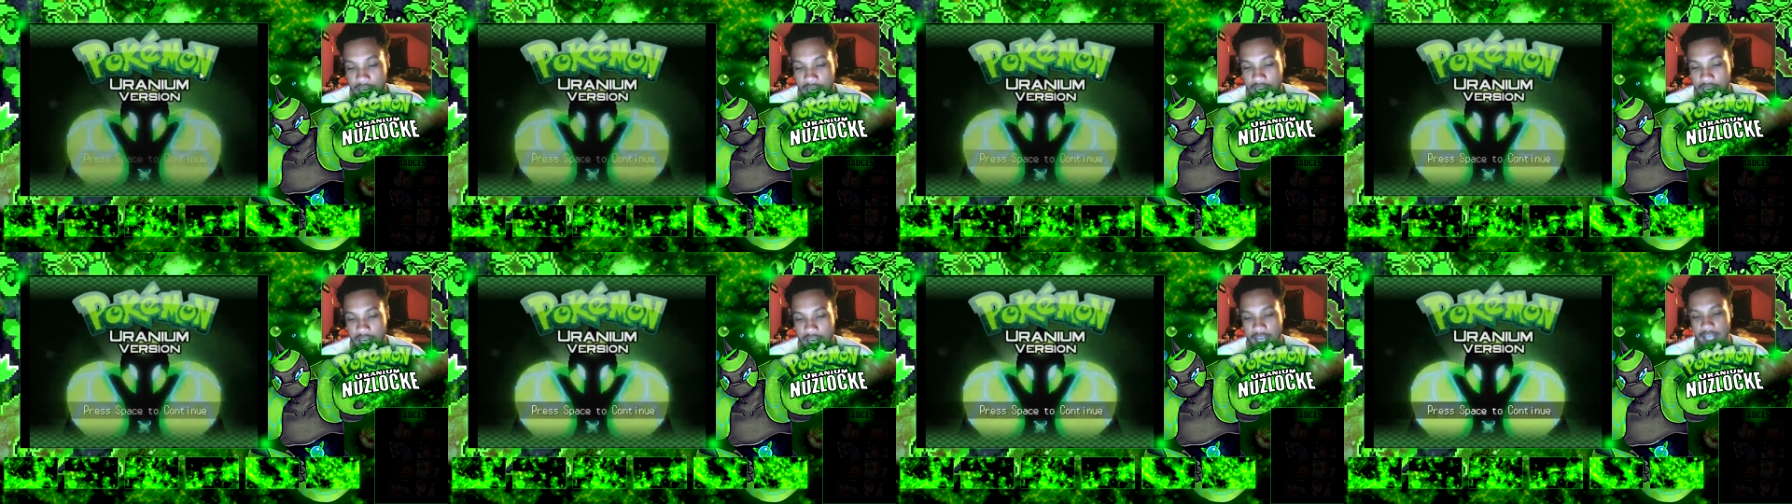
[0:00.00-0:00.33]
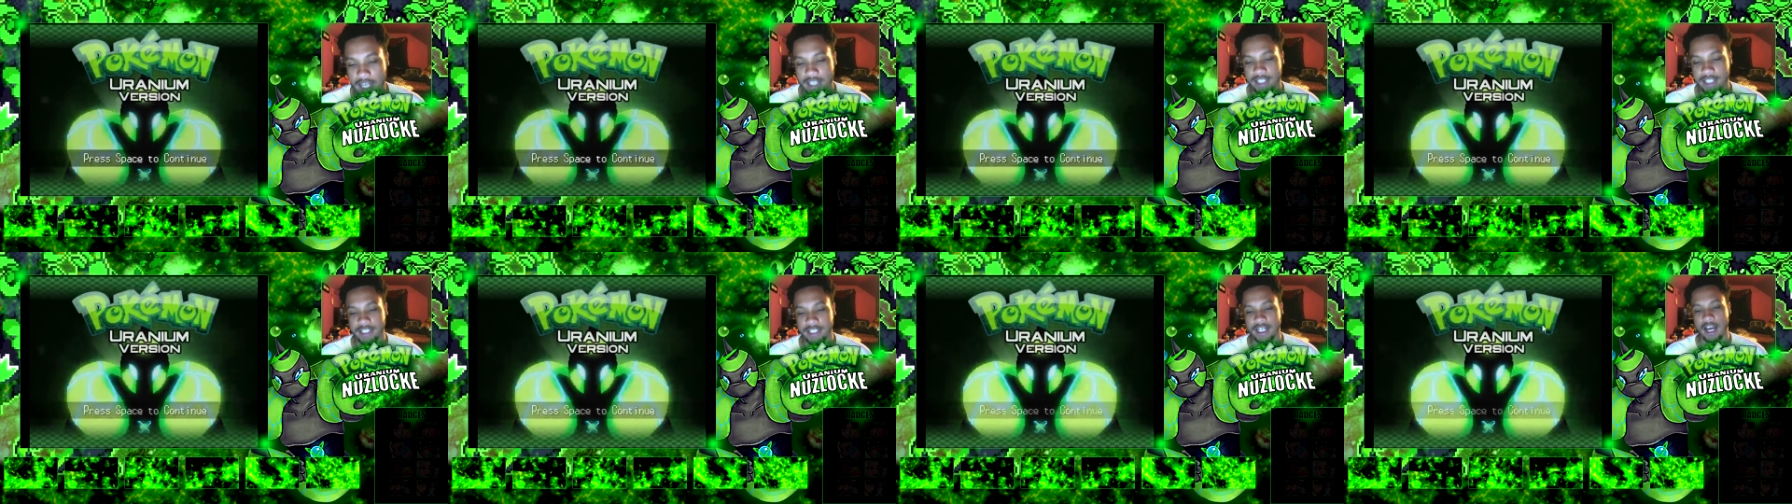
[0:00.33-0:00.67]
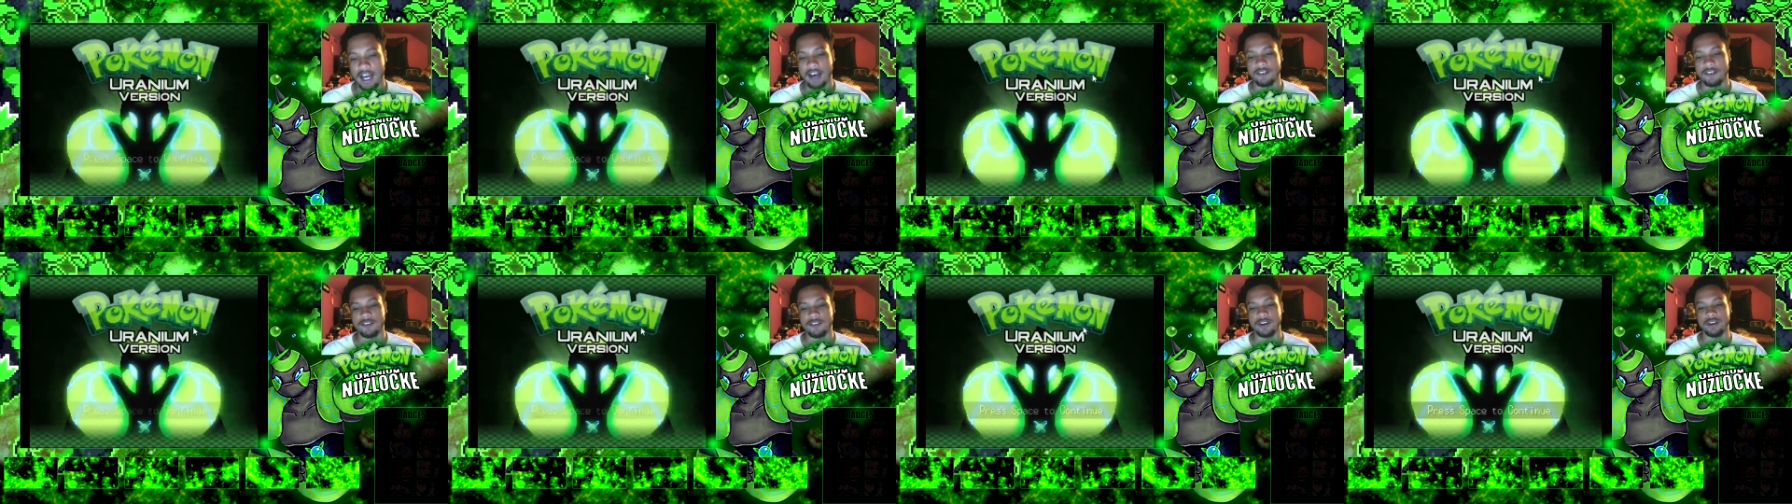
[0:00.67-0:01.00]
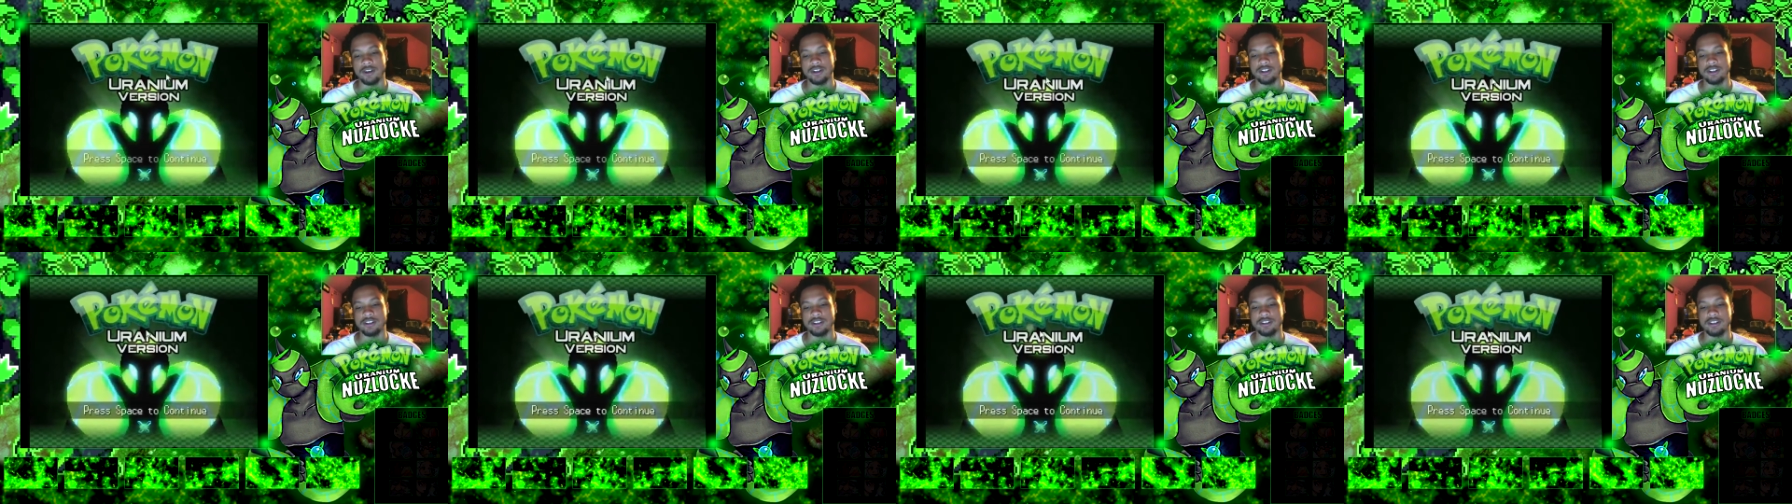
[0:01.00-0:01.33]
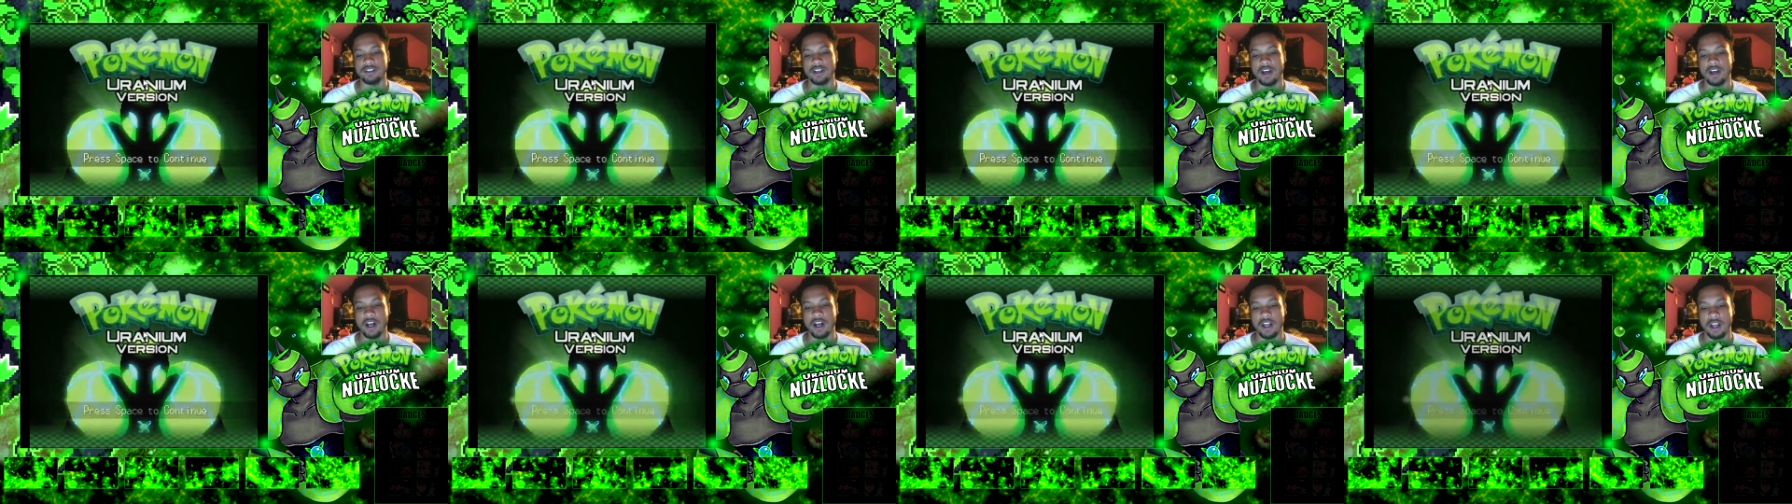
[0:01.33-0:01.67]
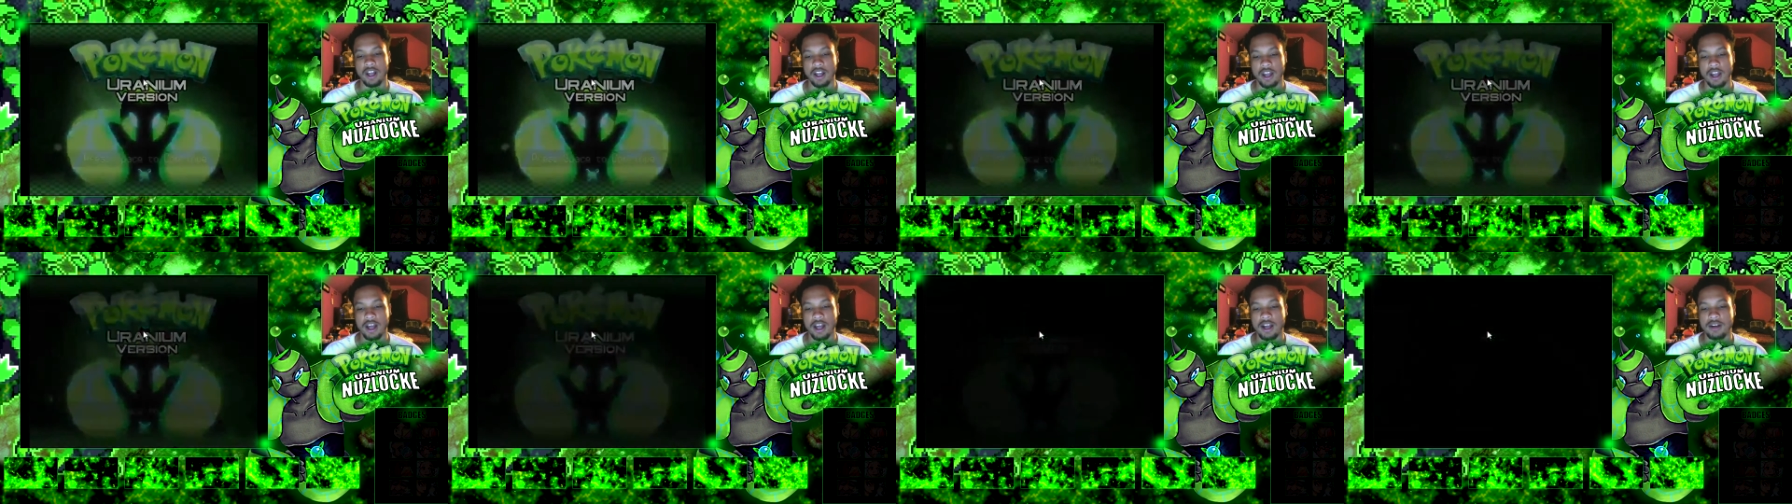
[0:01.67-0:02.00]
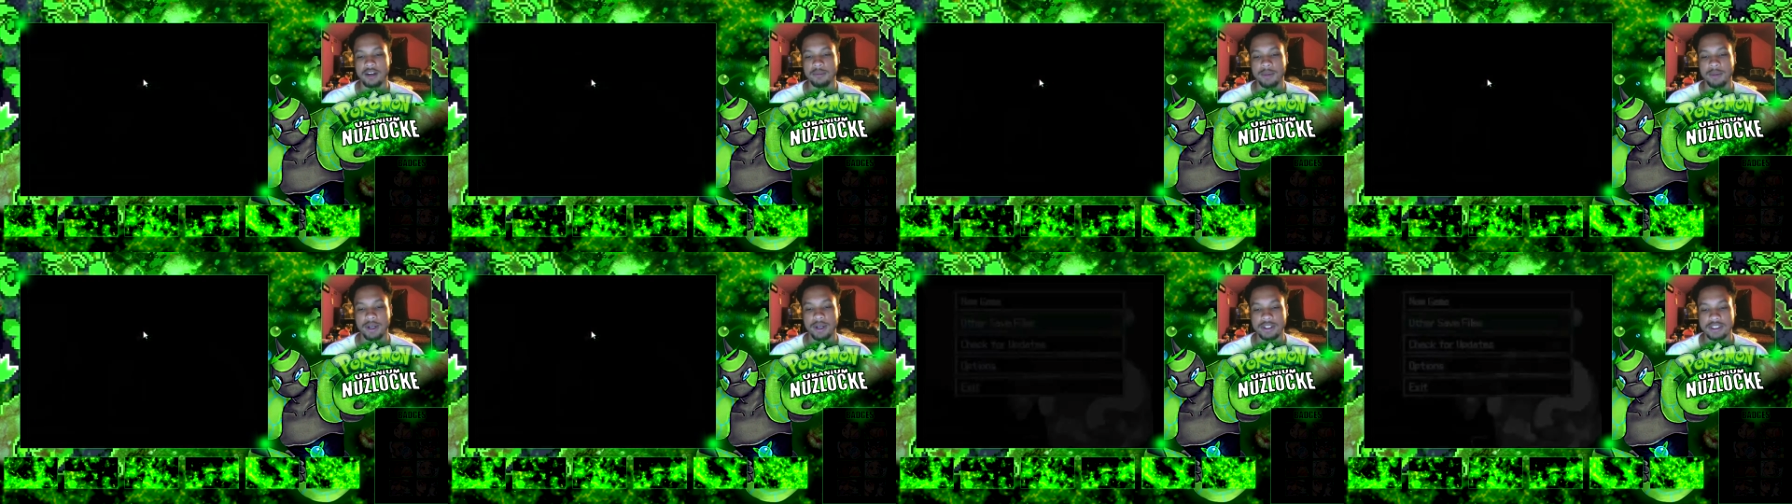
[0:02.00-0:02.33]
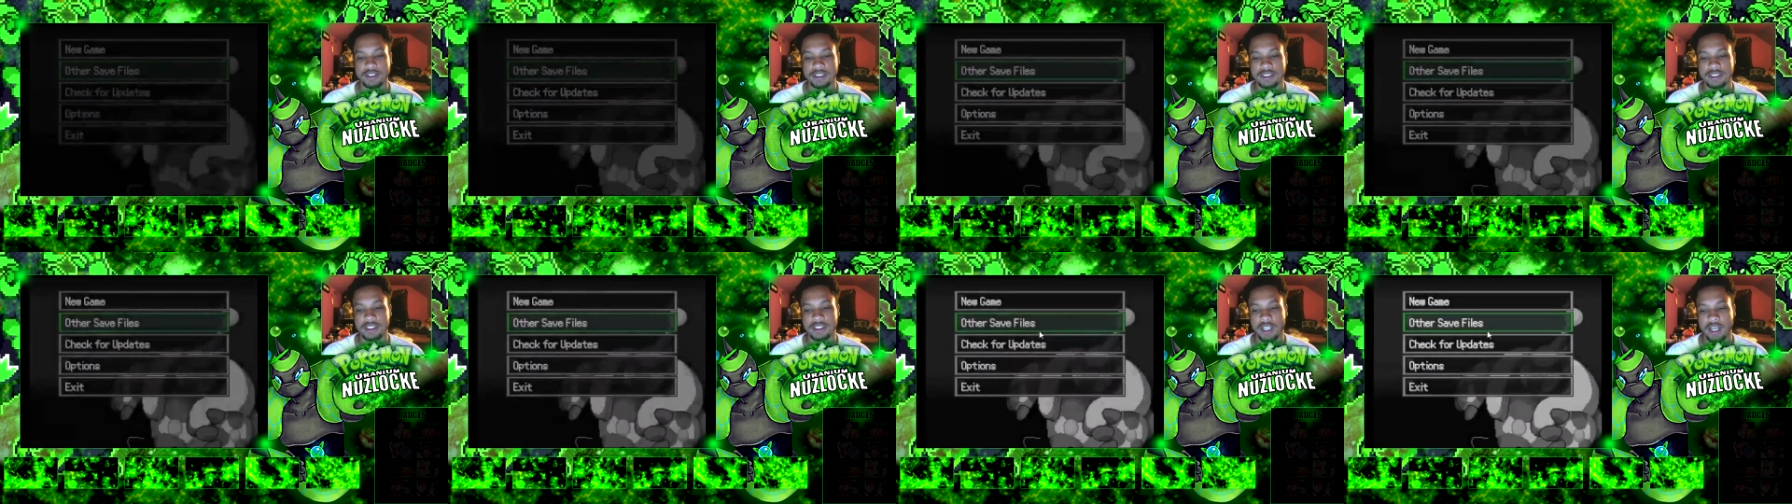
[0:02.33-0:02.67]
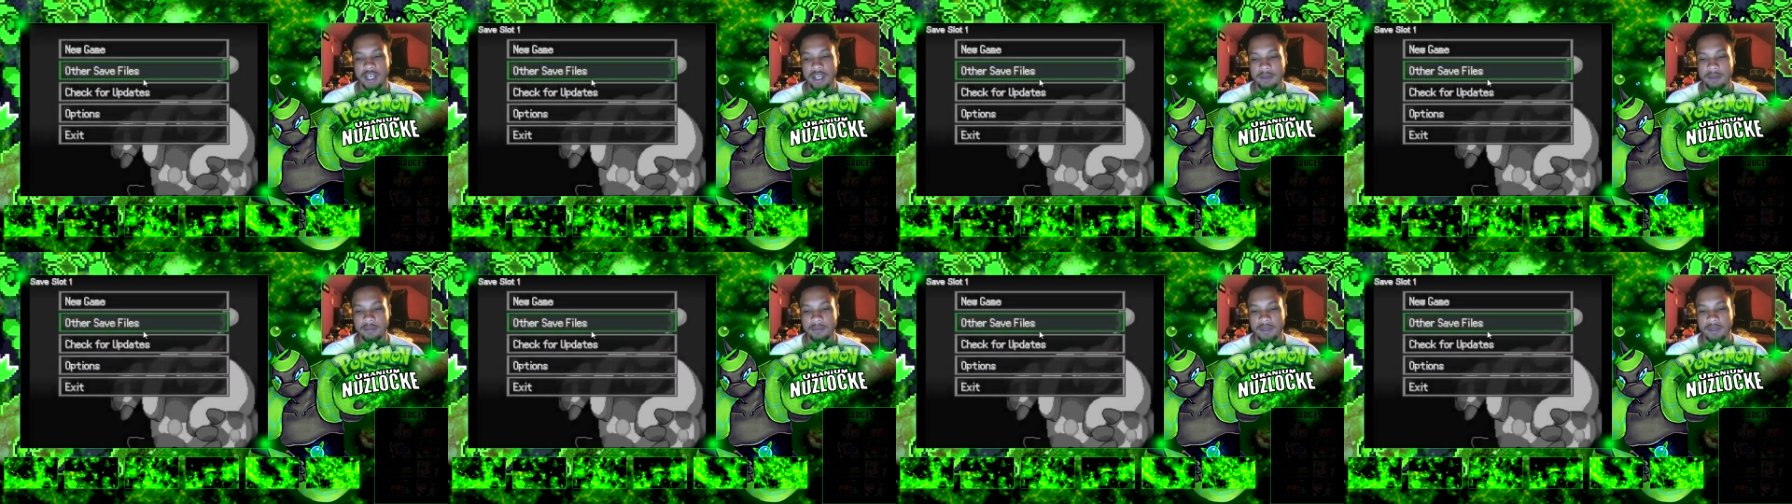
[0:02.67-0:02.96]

And I've heard a lot about this game.